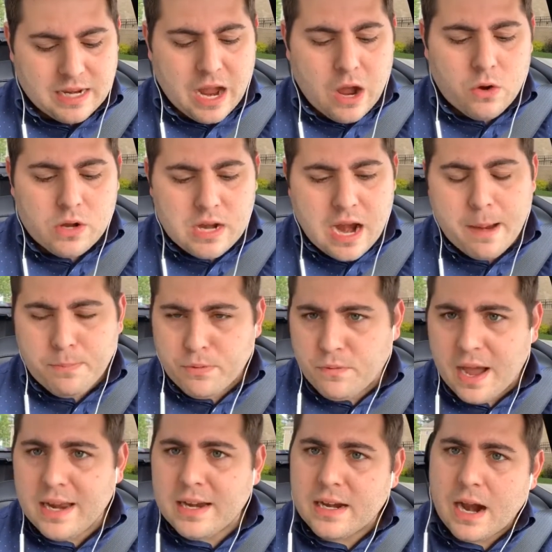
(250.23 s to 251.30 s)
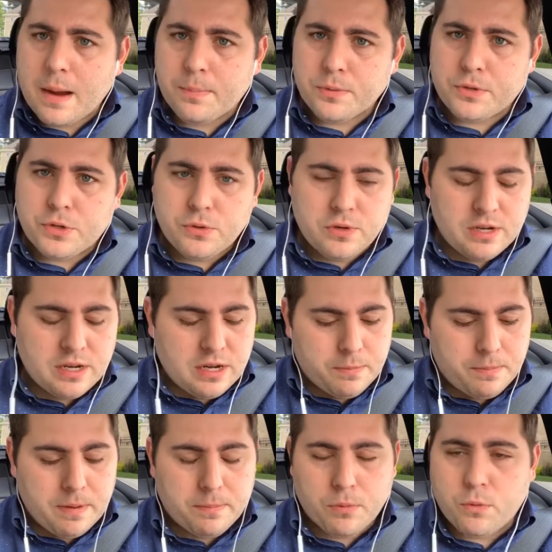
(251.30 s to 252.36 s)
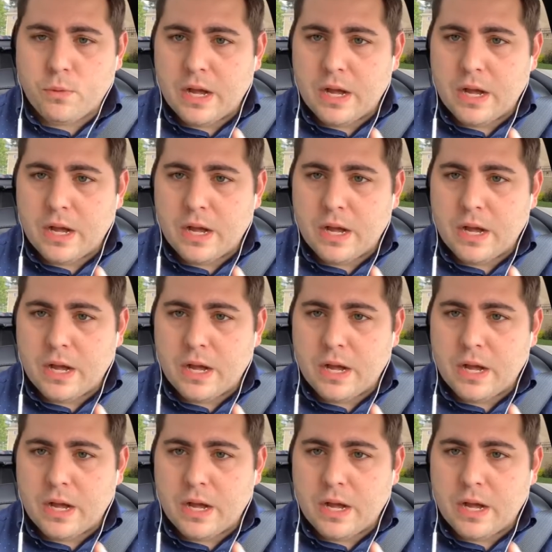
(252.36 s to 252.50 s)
how can I provide an opportunity to people?